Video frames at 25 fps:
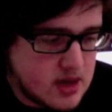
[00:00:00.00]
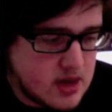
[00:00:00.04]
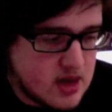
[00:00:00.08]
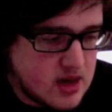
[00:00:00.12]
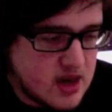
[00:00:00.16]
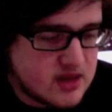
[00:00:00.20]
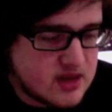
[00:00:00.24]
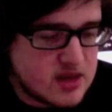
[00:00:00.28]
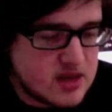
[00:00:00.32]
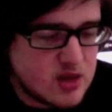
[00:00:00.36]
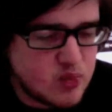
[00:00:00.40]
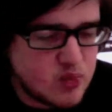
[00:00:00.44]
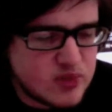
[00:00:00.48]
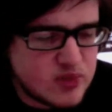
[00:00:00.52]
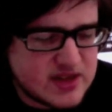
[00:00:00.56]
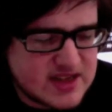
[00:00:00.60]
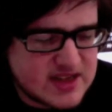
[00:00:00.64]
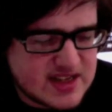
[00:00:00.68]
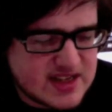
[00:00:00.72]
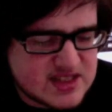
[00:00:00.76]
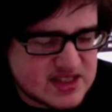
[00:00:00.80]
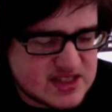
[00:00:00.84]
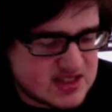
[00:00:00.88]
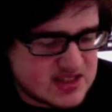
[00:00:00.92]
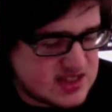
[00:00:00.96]
And then we
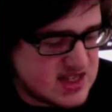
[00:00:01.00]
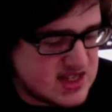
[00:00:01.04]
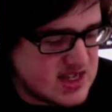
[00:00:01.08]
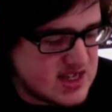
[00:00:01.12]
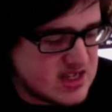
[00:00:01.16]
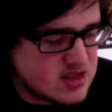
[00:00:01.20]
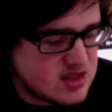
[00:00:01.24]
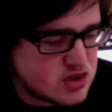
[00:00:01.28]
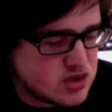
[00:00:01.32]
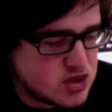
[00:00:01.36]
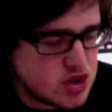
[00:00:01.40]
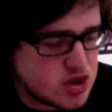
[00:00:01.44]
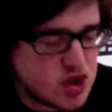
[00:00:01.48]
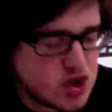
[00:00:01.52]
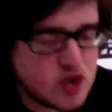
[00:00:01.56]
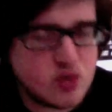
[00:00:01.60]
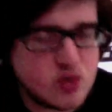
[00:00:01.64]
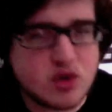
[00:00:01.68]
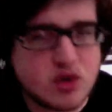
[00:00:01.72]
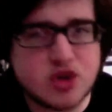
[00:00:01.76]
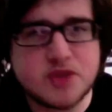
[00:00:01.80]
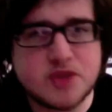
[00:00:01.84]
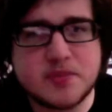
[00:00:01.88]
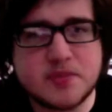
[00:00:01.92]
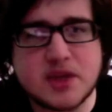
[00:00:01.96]
get to see two
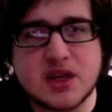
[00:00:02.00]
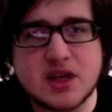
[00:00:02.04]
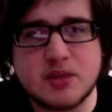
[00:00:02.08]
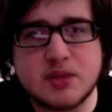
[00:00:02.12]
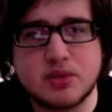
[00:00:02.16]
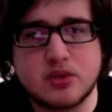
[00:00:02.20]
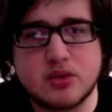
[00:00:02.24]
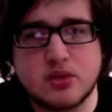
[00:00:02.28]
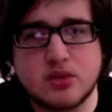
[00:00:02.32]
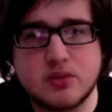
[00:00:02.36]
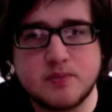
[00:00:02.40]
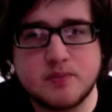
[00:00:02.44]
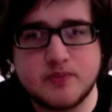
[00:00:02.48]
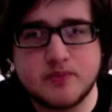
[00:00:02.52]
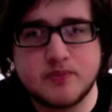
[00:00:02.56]
other people